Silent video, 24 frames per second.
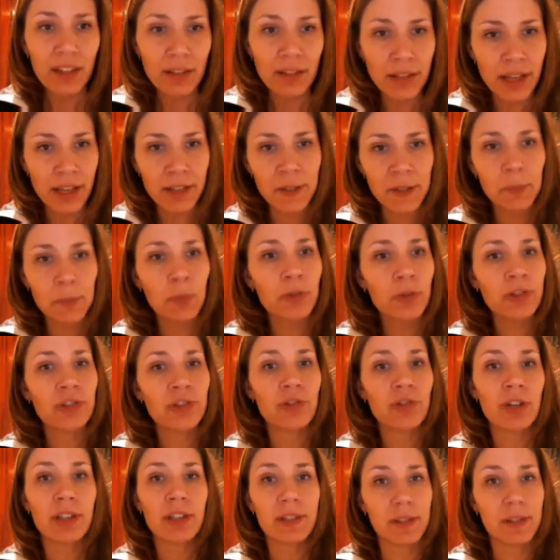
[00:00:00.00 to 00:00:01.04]
Now,
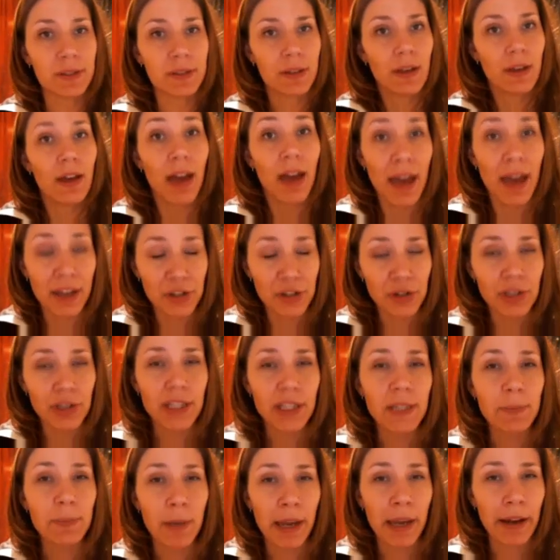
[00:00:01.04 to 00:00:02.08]
sports drinks actually
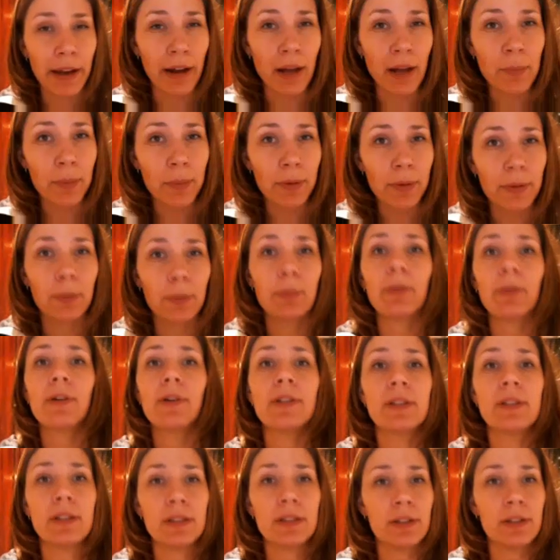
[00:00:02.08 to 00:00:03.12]
speed up the
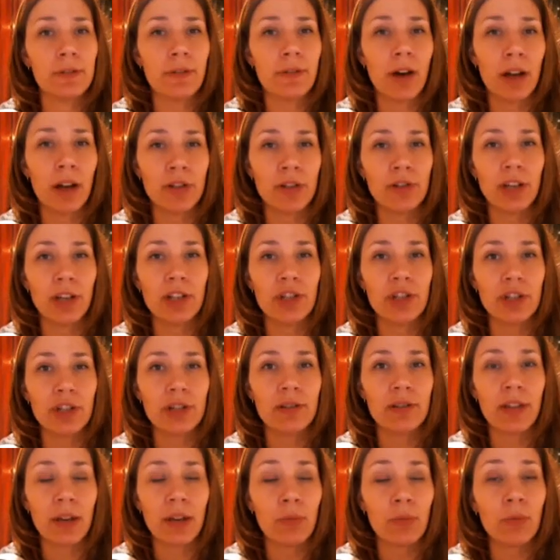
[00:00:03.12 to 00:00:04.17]
process of
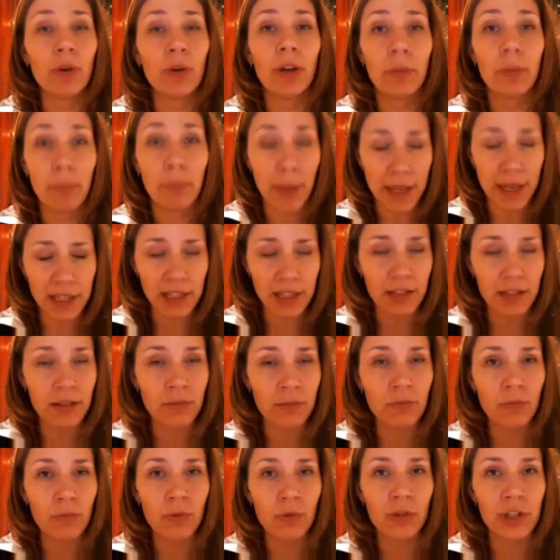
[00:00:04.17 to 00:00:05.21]
hydration. They work better
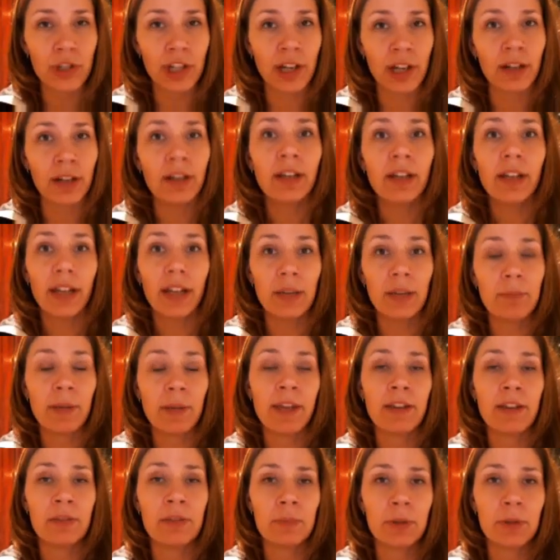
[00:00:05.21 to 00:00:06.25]
than water at
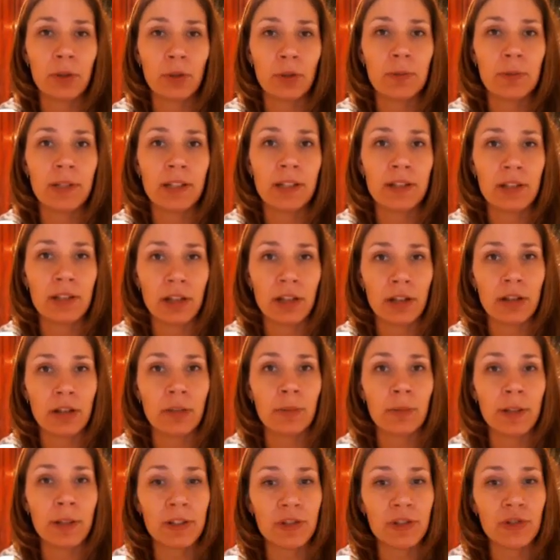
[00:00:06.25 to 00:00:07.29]
being absorbed into
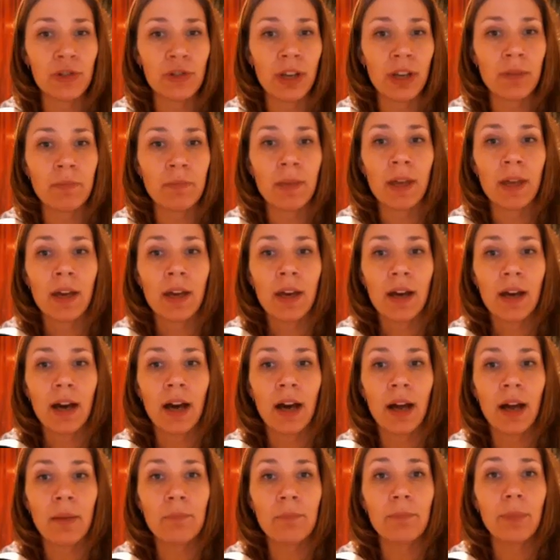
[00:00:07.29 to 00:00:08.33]
the bloodstream,
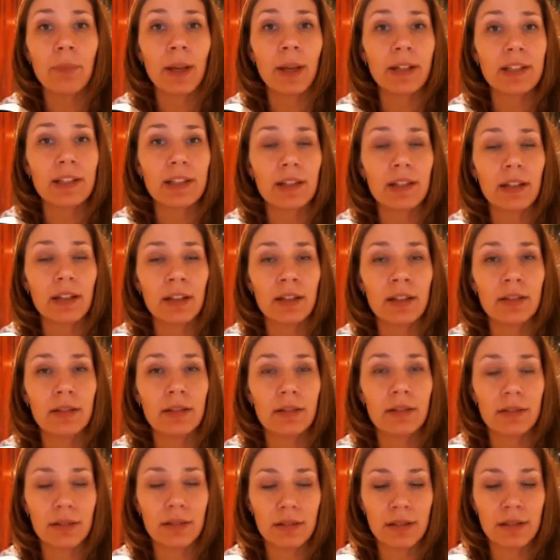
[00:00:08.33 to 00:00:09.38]
but
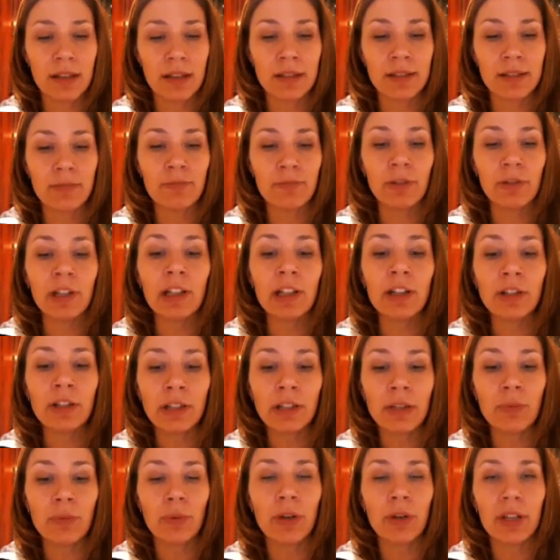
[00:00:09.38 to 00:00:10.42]
it really
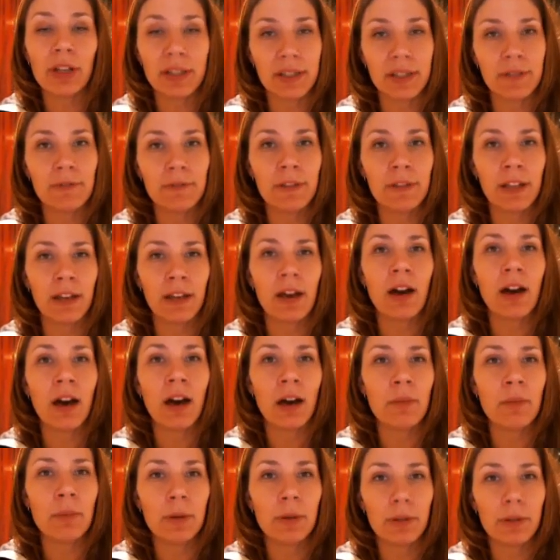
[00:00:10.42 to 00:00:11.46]
only works if the
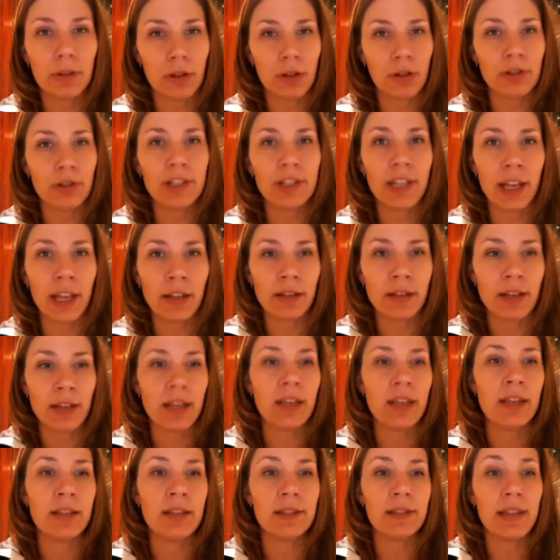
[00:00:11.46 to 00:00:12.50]
carb content
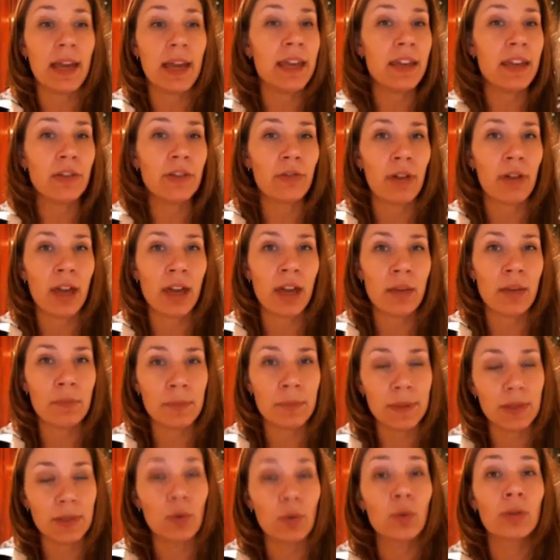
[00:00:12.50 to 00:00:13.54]
is 8
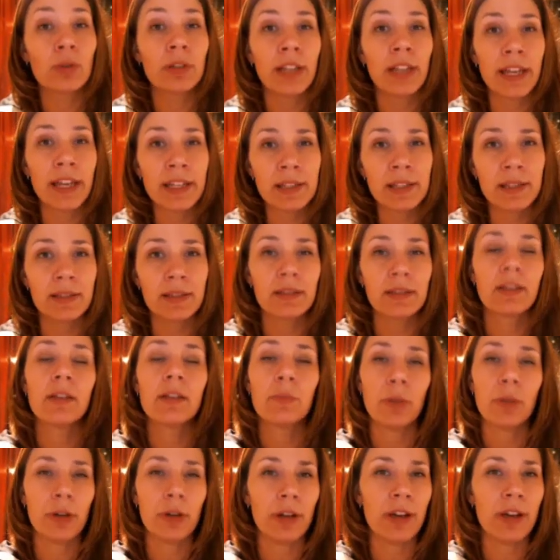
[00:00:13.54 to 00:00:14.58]
grams or less
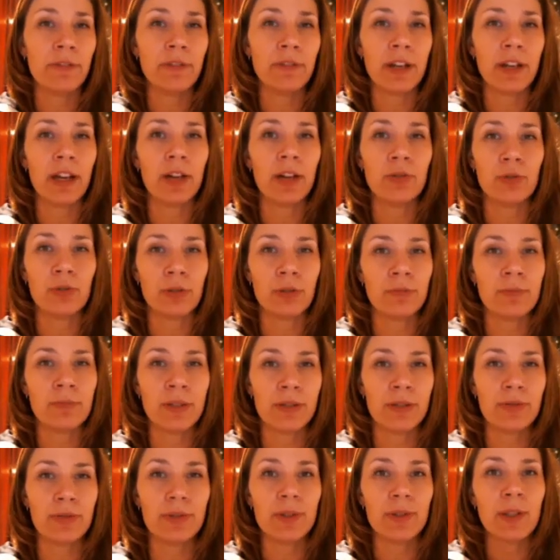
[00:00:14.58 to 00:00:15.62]
per every 100
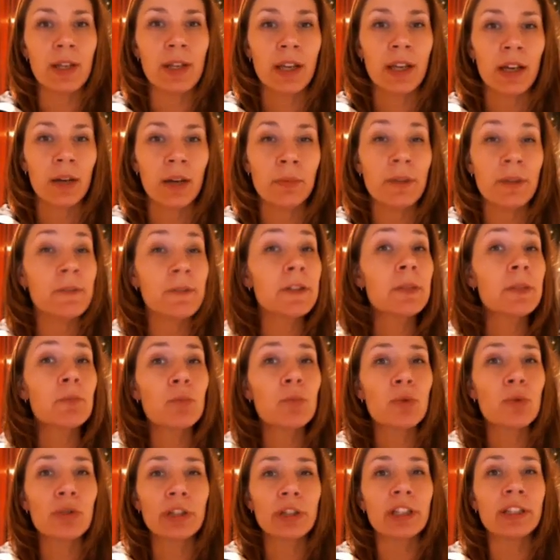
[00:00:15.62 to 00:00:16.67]
mils. If it's
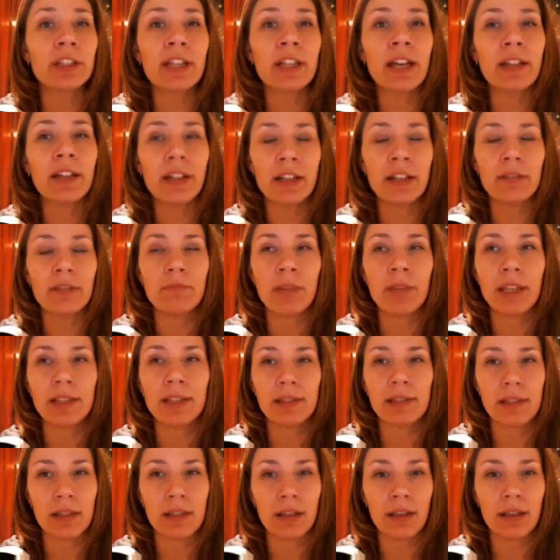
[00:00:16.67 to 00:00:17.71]
more than that, it
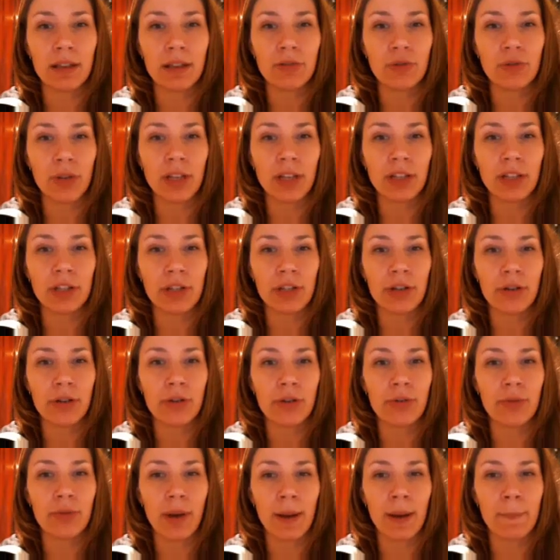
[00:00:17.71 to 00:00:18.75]
makes the drink
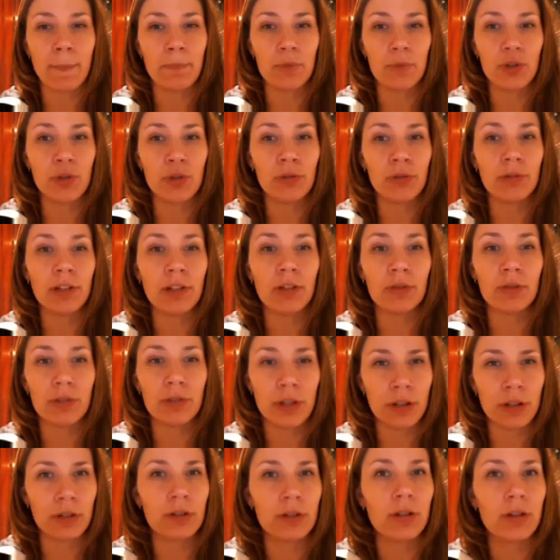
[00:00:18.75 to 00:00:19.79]
too sugary or
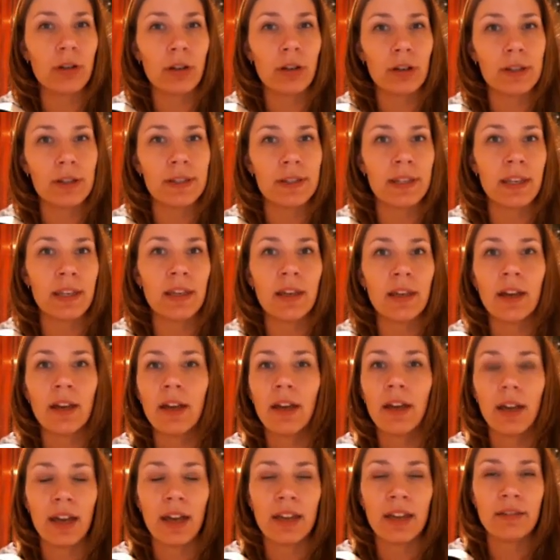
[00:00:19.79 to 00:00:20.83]
too glucosey,
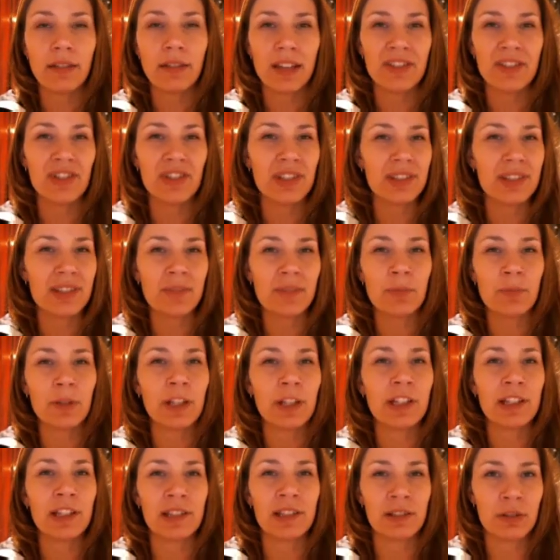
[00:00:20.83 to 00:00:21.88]
and it just
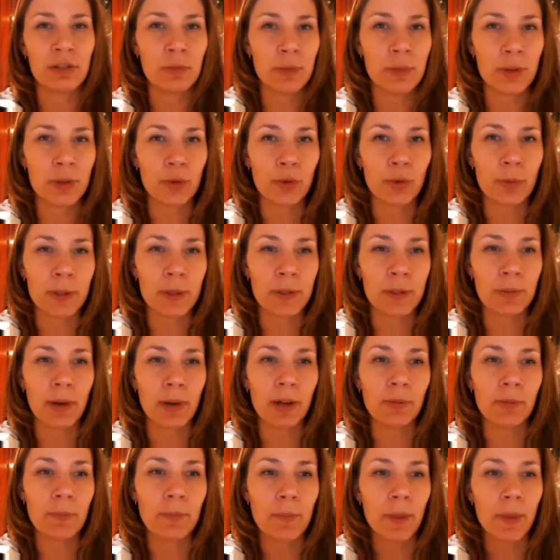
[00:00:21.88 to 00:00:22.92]
simply doesn't absorb as
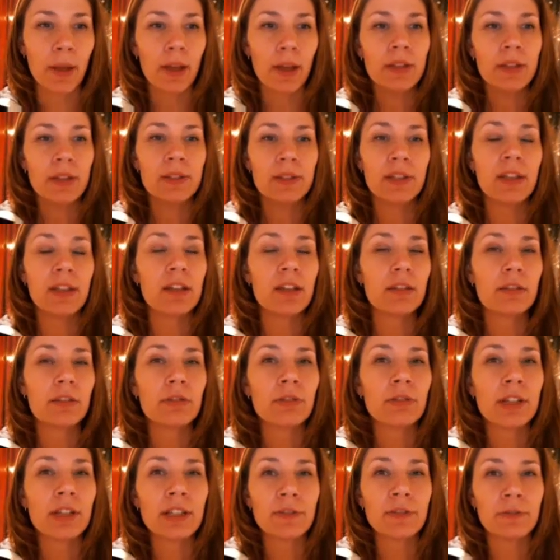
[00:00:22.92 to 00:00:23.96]
well. So you get
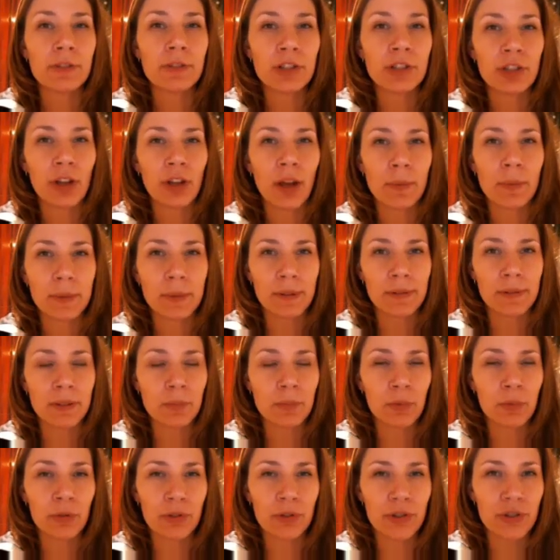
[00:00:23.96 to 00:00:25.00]
3 different types of
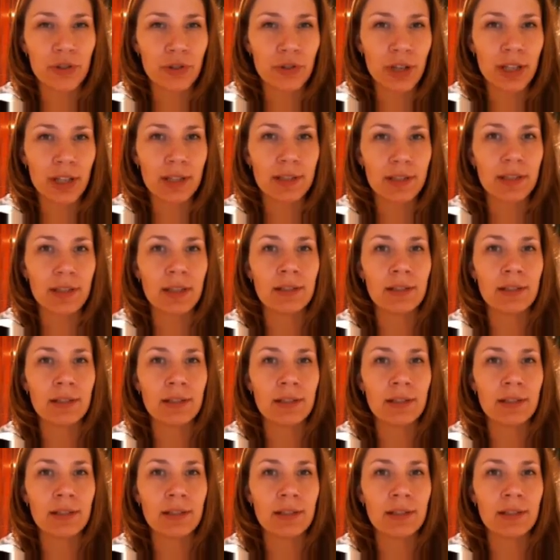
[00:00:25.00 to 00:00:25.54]
sports drinks.